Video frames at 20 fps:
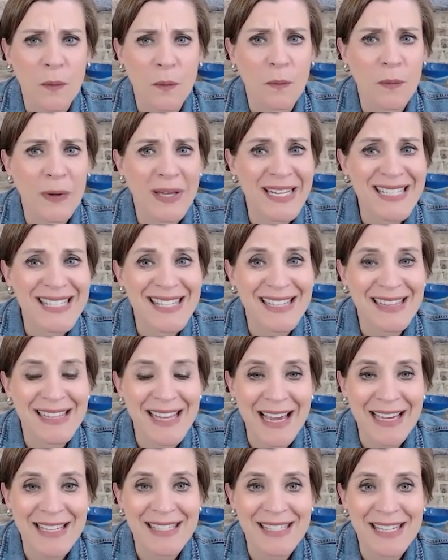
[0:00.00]
When is the
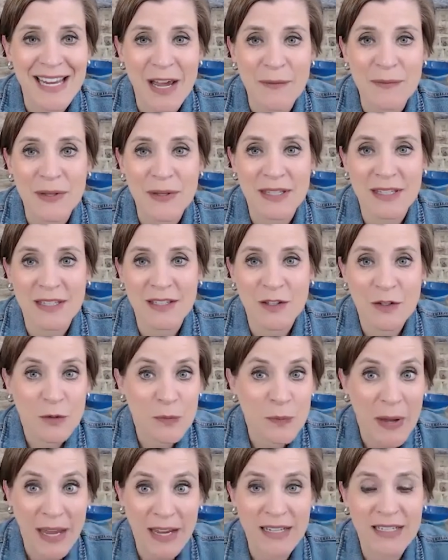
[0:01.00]
last time that
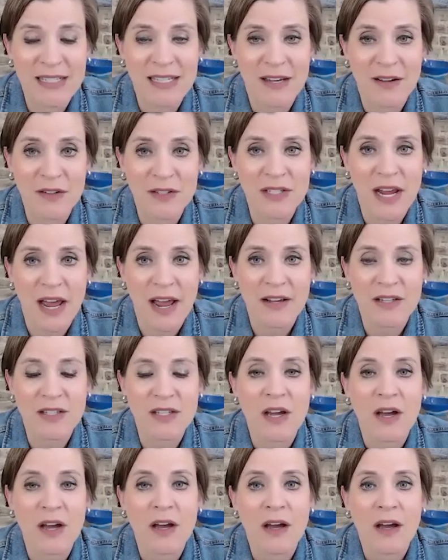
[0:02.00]
you paid sales
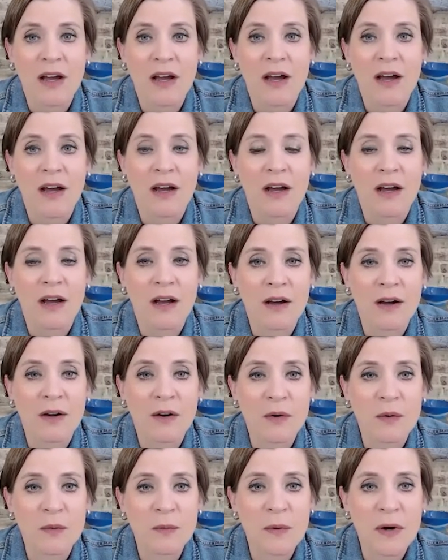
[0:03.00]
tax?
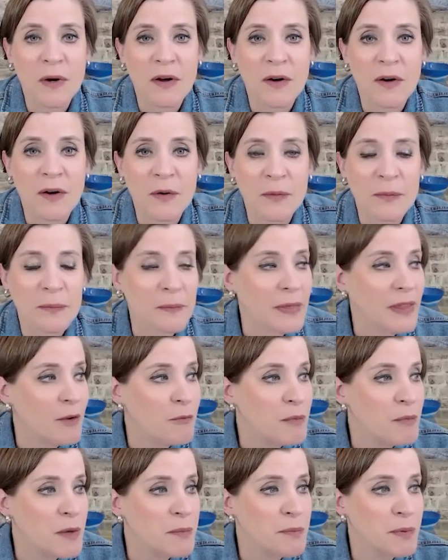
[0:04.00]
Oh, well,
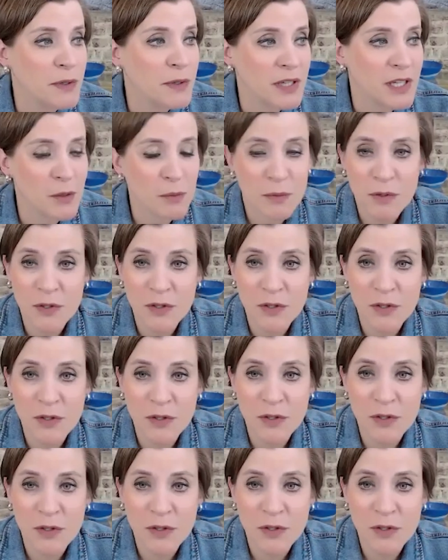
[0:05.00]
my bookkeeper
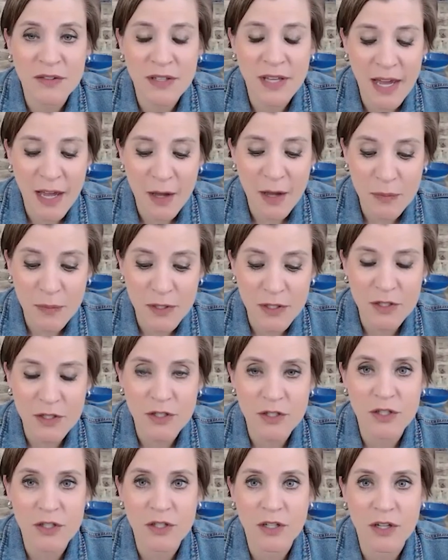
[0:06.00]
used that, but
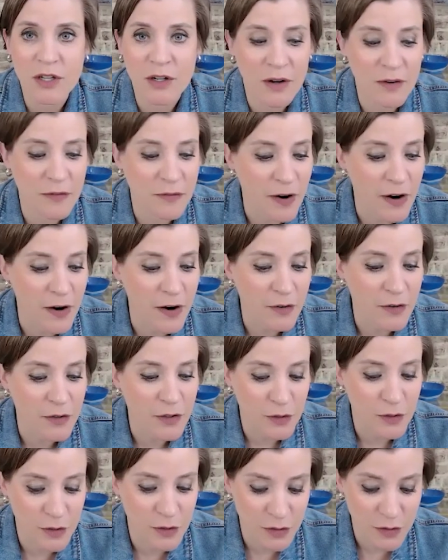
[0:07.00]
I fired her
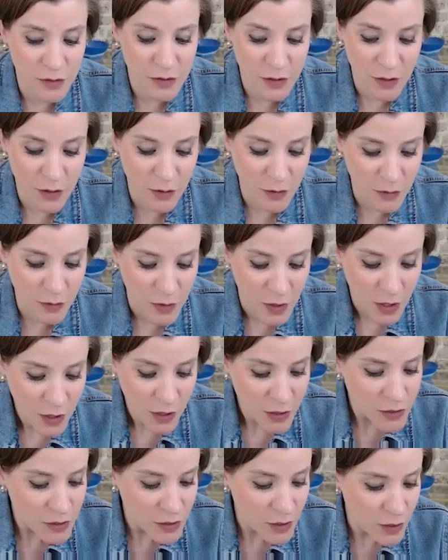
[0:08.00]
2 years ago.
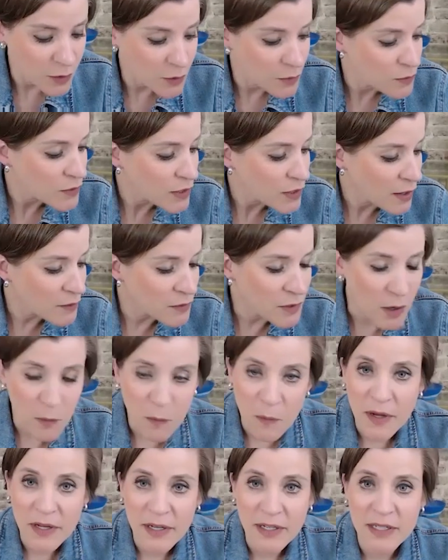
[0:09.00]
So now no
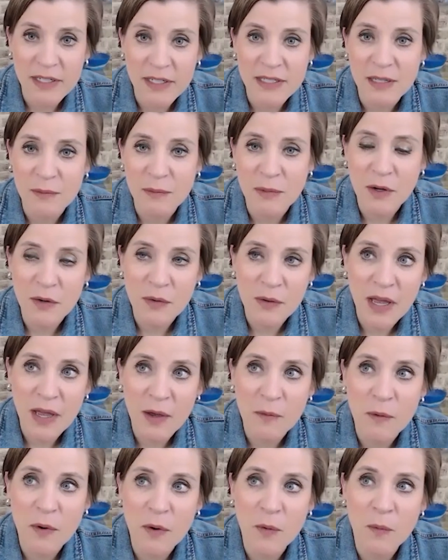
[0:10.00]
one is. I'm like,
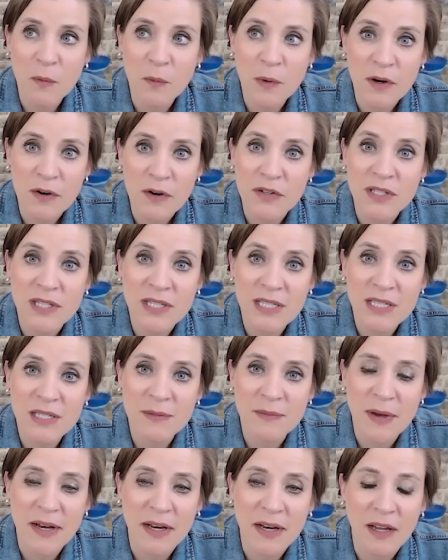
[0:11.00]
okay, well, where's
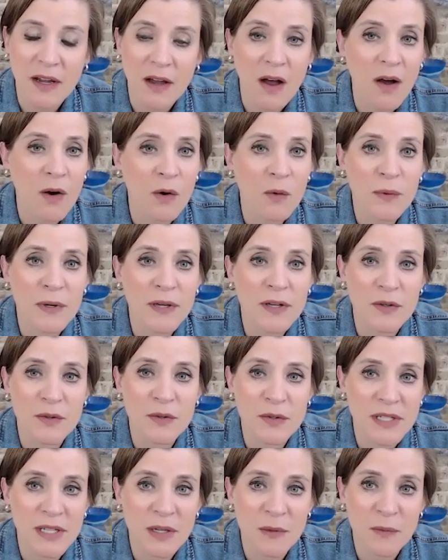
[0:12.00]
this money? Oh, we
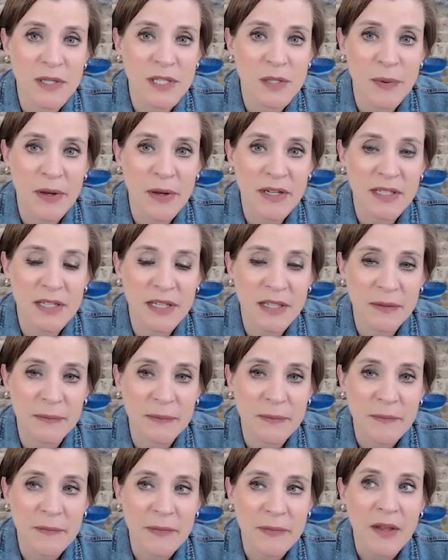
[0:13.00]
used it. We spent it.
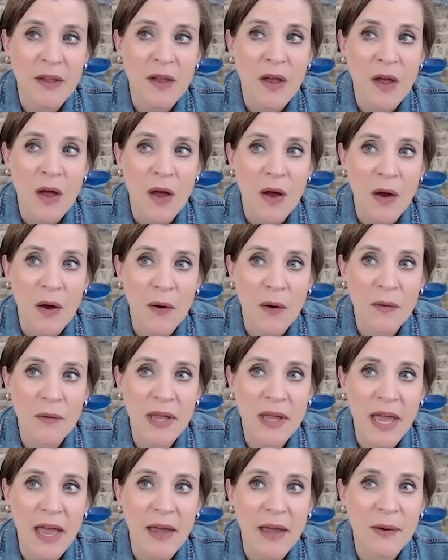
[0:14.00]

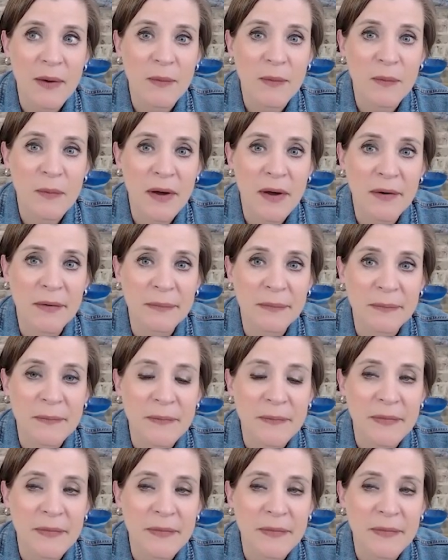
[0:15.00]
Okay, well,